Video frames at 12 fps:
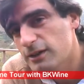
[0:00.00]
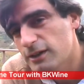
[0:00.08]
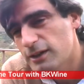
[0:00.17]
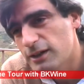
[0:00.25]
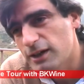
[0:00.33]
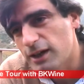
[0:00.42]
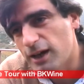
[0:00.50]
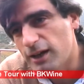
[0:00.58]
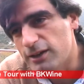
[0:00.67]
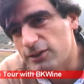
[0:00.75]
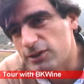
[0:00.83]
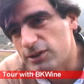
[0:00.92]
Mm-hmm.
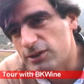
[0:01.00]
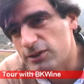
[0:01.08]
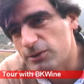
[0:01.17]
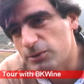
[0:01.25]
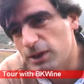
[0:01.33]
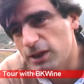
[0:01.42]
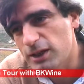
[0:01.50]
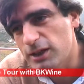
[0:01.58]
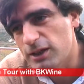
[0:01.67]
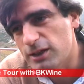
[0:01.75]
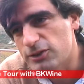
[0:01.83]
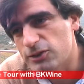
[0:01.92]
And it's
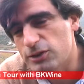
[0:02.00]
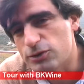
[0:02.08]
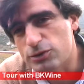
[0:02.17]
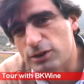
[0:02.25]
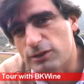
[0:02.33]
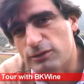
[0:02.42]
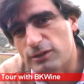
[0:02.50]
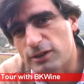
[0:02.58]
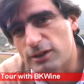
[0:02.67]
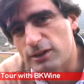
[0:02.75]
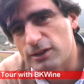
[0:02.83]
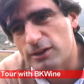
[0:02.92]
interesting,
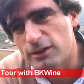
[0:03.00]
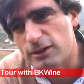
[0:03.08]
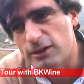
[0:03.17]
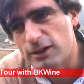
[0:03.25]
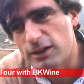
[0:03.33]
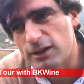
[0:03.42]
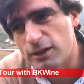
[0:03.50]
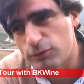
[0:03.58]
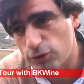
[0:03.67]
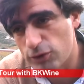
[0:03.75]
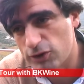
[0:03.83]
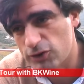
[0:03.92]
and
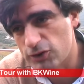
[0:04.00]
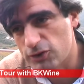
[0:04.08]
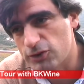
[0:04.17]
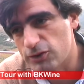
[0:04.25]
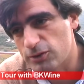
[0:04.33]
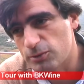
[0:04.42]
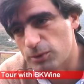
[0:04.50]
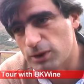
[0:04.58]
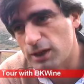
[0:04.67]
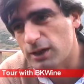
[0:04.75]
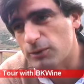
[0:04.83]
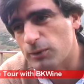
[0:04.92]
for us we
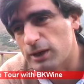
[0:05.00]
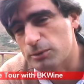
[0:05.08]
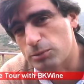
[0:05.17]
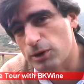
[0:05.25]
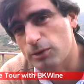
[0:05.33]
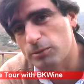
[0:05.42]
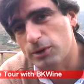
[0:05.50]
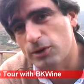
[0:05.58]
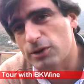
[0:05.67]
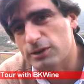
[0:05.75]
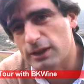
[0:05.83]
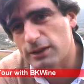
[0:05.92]
are quite proud,
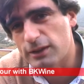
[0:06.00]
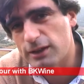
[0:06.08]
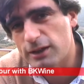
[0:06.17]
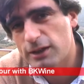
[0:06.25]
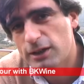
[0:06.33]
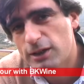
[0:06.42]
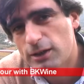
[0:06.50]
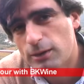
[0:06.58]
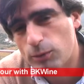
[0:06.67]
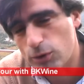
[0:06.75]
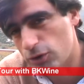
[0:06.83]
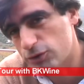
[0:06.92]
because I think
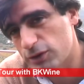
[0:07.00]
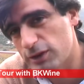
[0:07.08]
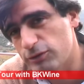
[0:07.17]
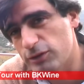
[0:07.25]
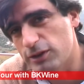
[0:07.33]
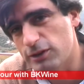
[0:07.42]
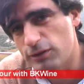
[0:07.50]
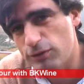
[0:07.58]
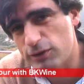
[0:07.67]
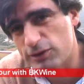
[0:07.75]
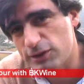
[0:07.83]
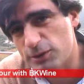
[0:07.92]
we also can feel the
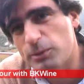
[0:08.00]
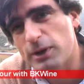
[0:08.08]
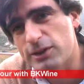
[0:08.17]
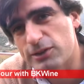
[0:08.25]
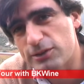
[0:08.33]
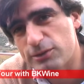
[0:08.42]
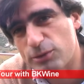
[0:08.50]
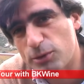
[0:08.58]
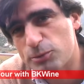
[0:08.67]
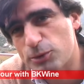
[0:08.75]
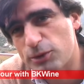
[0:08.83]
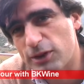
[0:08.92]
difference in the wines
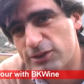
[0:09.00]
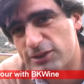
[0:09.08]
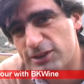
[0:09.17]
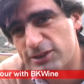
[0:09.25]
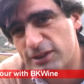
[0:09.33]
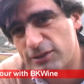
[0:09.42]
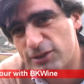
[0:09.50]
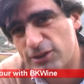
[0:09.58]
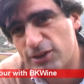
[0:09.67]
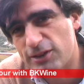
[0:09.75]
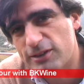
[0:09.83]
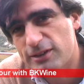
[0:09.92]
from 2007
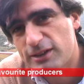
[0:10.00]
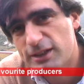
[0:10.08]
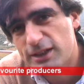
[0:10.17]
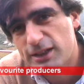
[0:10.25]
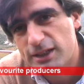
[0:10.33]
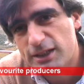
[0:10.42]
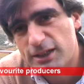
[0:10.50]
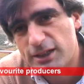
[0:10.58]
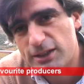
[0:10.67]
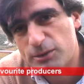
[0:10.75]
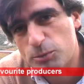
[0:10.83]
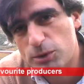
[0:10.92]
on.
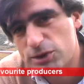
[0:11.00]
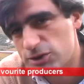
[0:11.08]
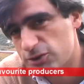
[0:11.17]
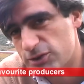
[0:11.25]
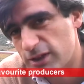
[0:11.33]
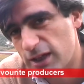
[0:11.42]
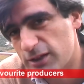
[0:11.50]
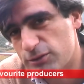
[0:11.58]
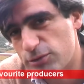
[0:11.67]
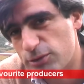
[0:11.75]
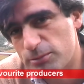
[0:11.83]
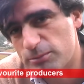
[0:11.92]

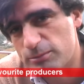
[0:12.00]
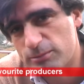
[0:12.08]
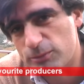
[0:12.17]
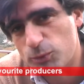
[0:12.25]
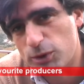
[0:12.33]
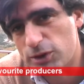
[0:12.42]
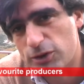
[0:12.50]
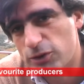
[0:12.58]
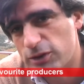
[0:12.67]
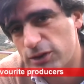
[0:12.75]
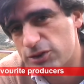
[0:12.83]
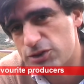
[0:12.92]
Mm-hmm. We
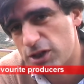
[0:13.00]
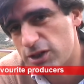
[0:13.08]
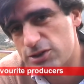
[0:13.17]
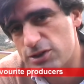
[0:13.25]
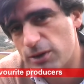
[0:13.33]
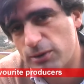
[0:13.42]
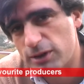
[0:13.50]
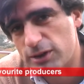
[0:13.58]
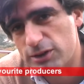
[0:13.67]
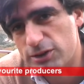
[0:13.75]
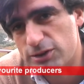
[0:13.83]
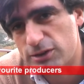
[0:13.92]
totally changed our
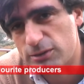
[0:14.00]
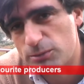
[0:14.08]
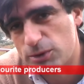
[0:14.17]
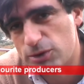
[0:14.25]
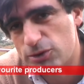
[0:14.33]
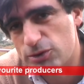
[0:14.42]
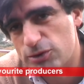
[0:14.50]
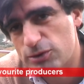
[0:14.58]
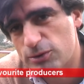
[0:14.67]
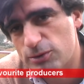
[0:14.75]
condition. We used to.